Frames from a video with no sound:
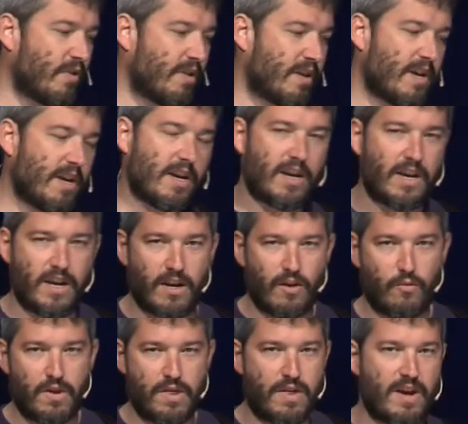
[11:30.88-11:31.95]
with
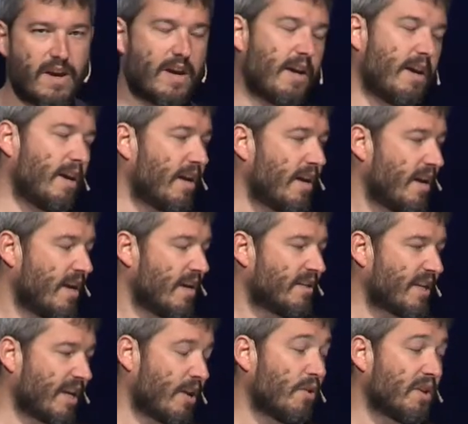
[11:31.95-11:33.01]
the
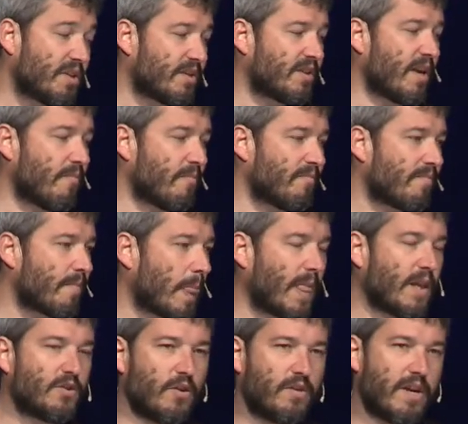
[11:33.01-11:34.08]
security team.
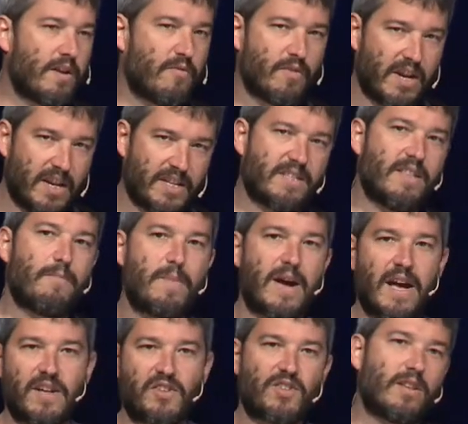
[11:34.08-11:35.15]
So they released the
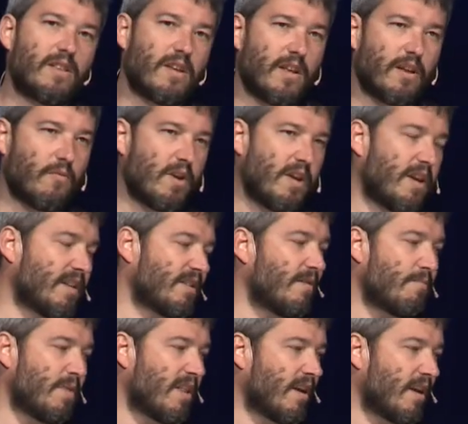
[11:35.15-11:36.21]
patch, and then we just
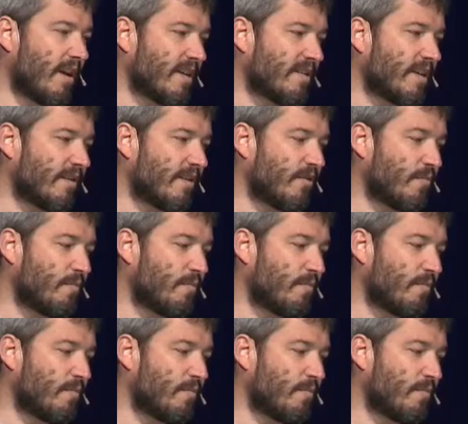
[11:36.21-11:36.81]
immediately started